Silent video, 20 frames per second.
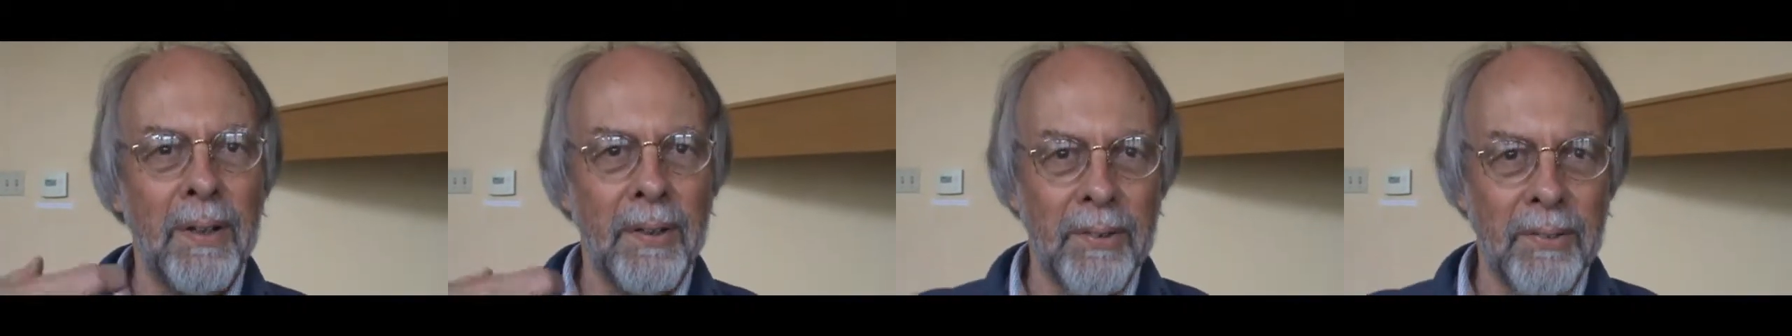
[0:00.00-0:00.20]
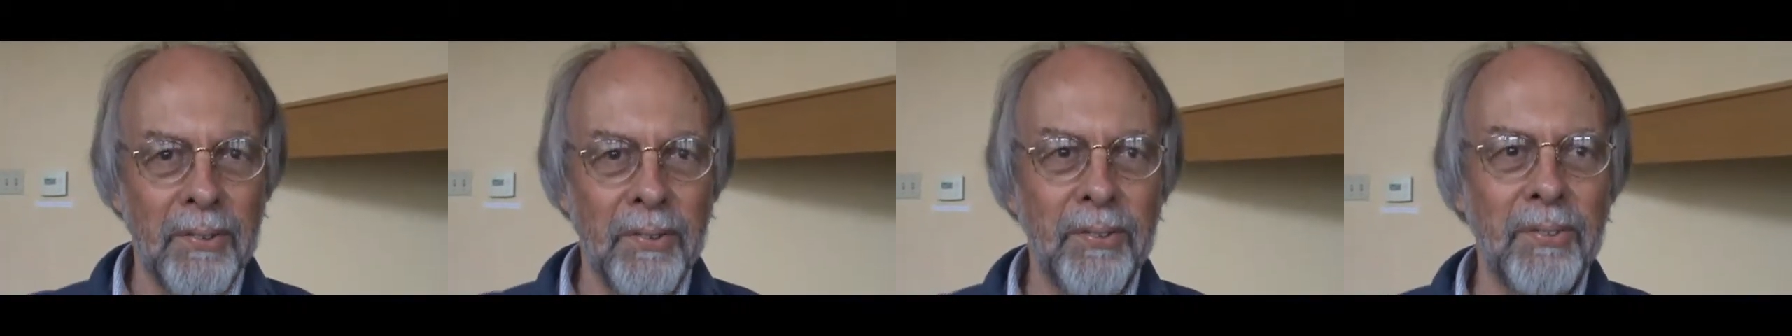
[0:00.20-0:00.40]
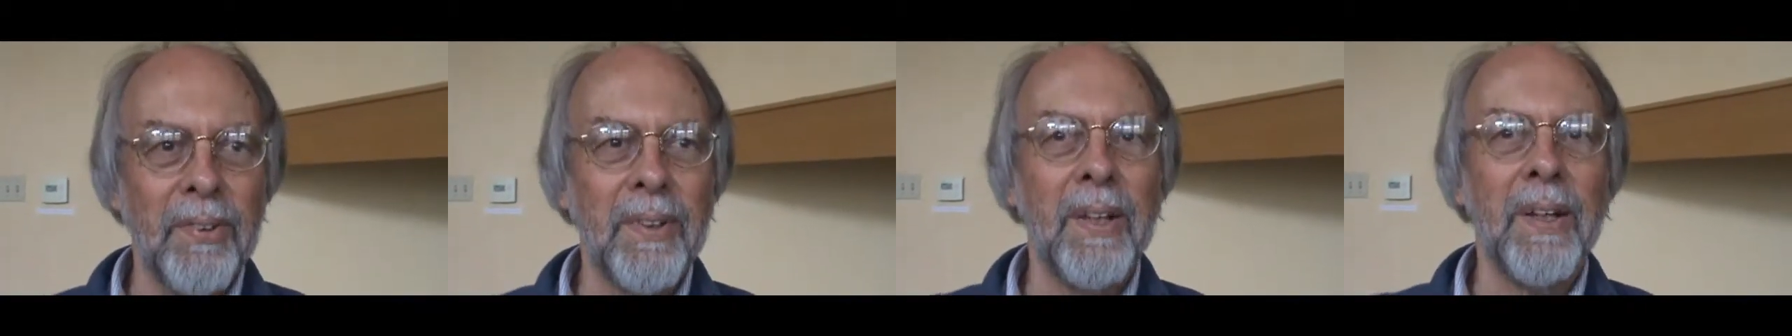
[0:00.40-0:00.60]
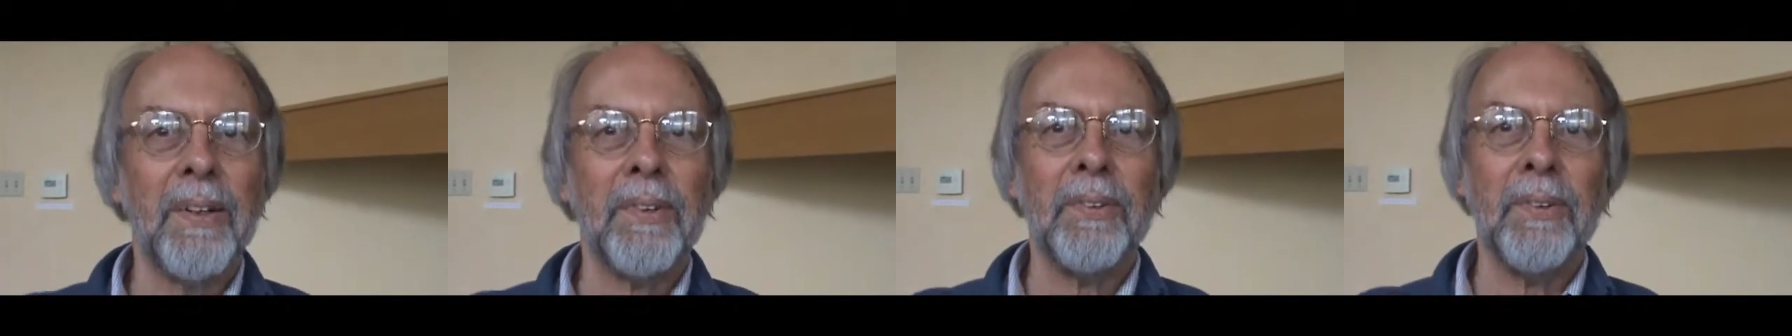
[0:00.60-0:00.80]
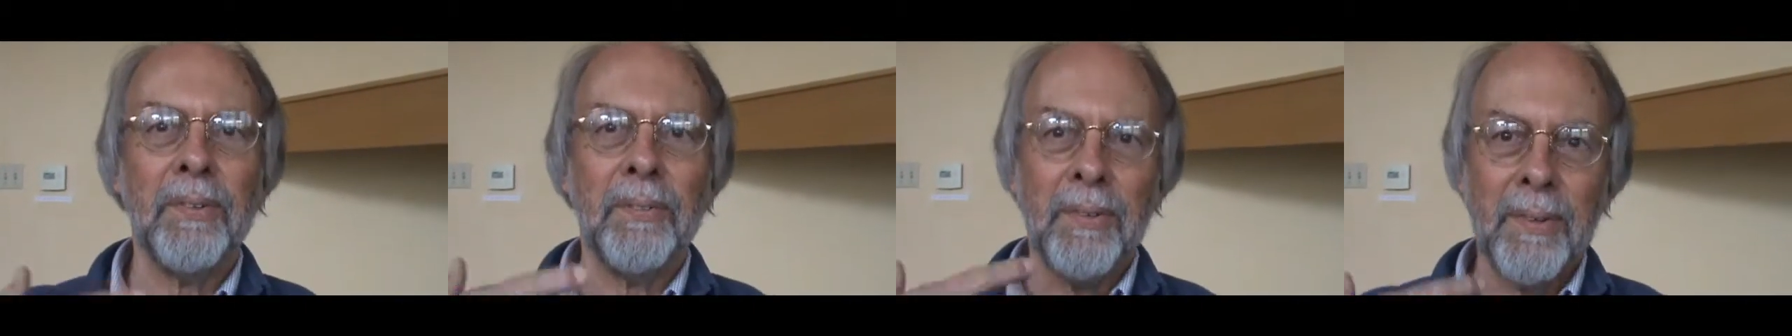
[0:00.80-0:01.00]
artistic
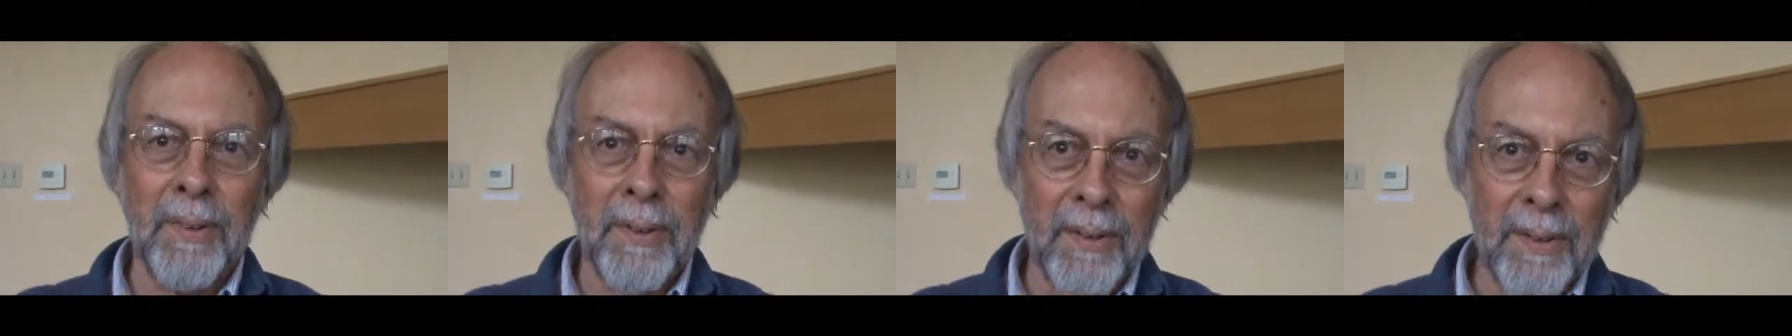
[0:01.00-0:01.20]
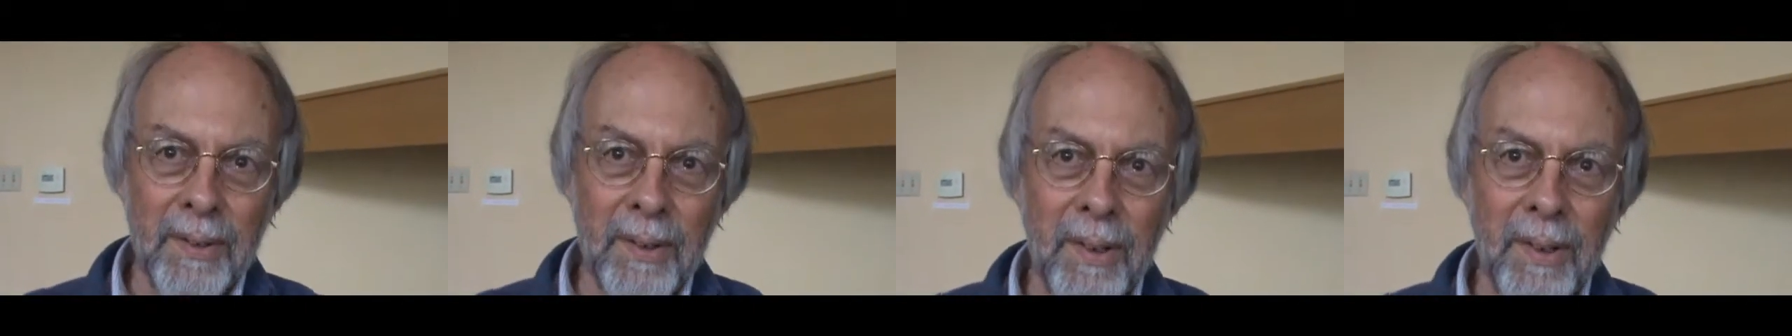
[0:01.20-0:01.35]
activity, and